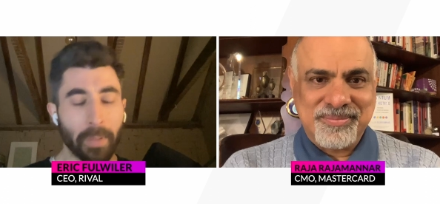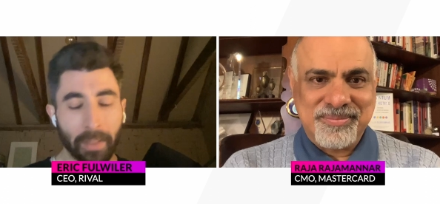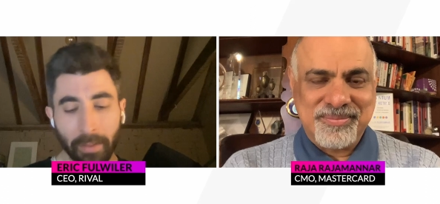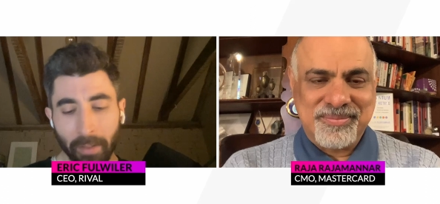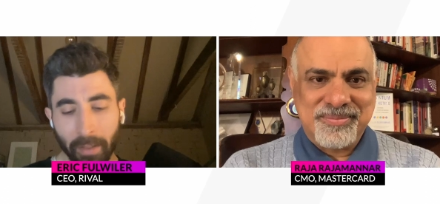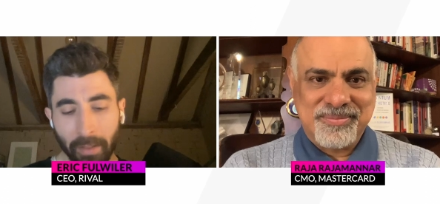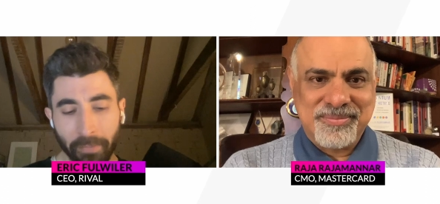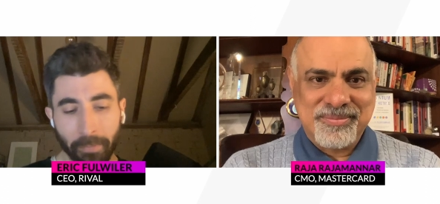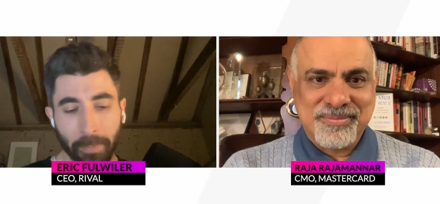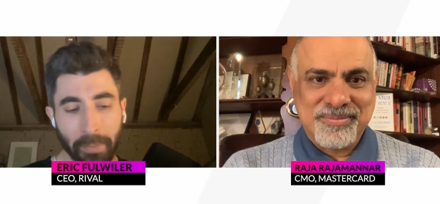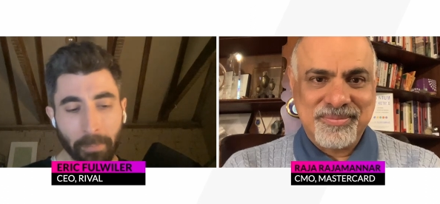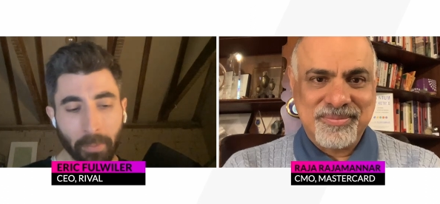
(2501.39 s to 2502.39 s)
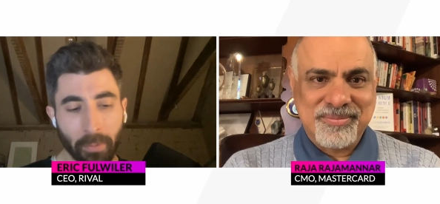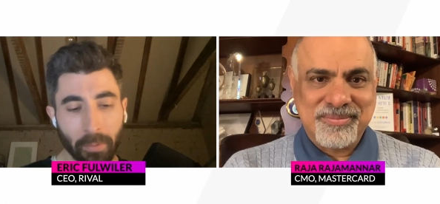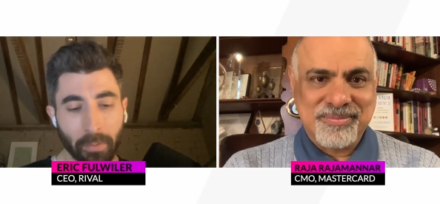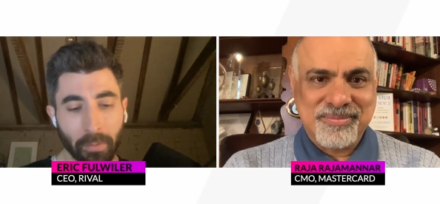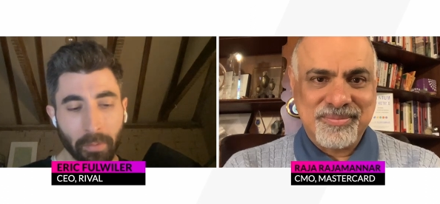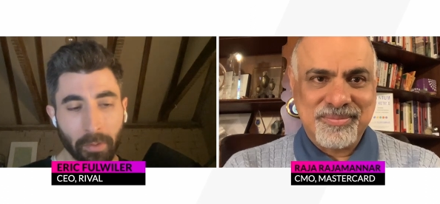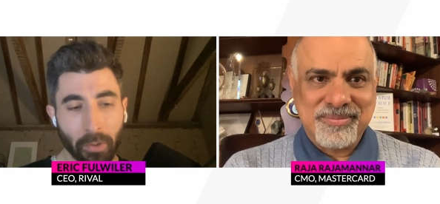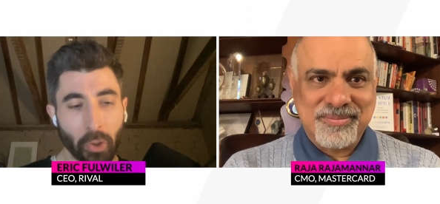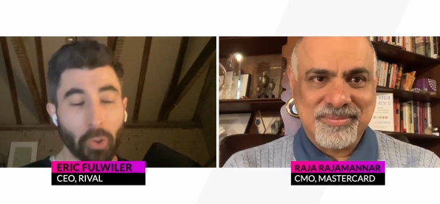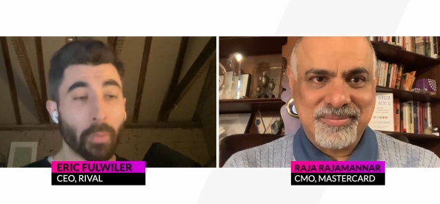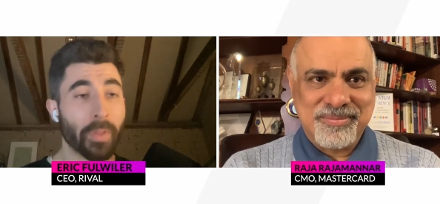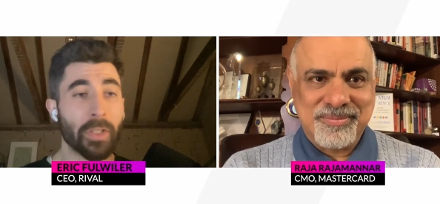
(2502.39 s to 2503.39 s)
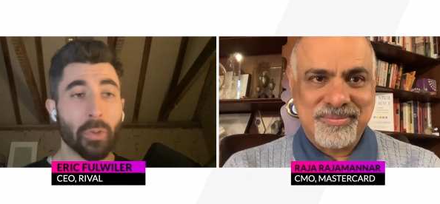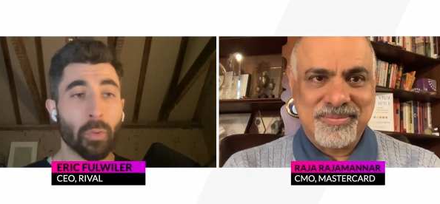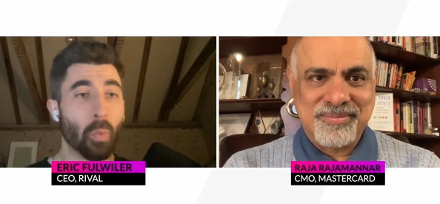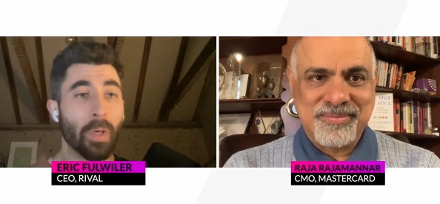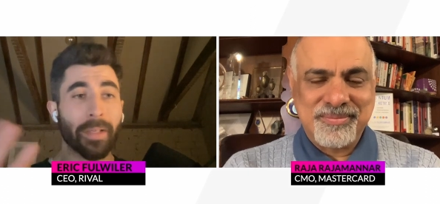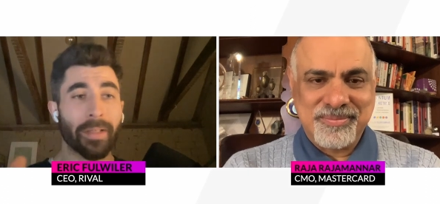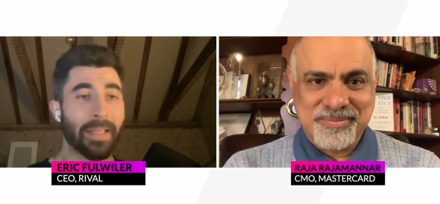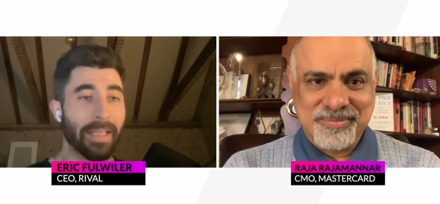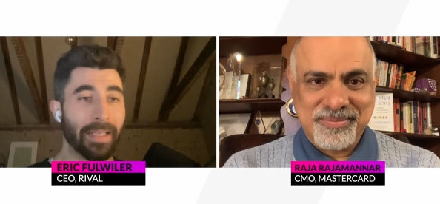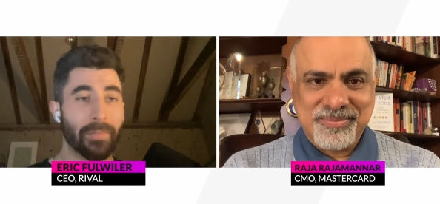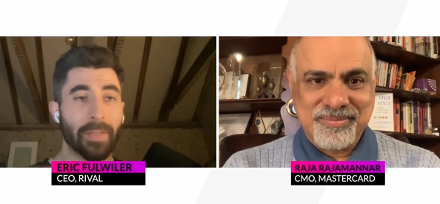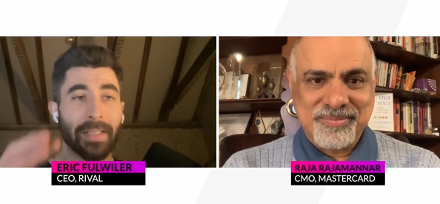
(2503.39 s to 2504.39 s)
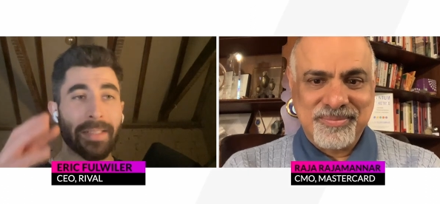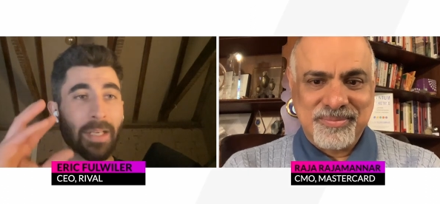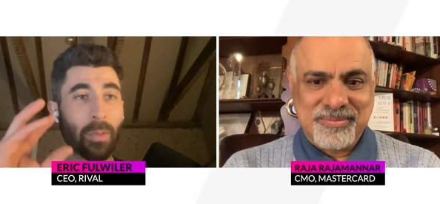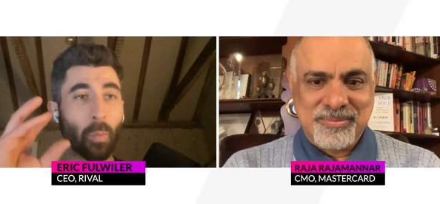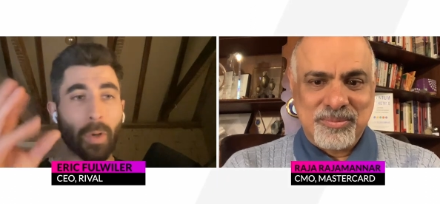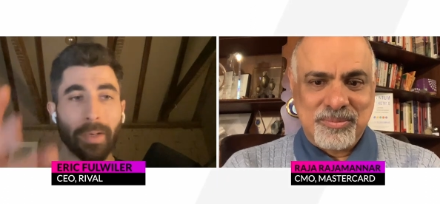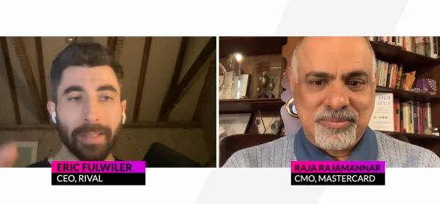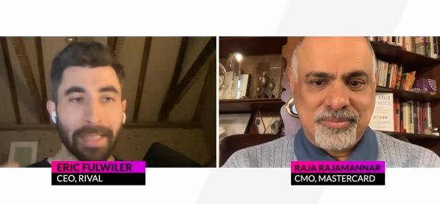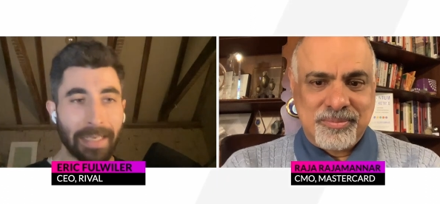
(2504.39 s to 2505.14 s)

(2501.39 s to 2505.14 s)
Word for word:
Speaker 1: But if people could only do one thing, if they had to take one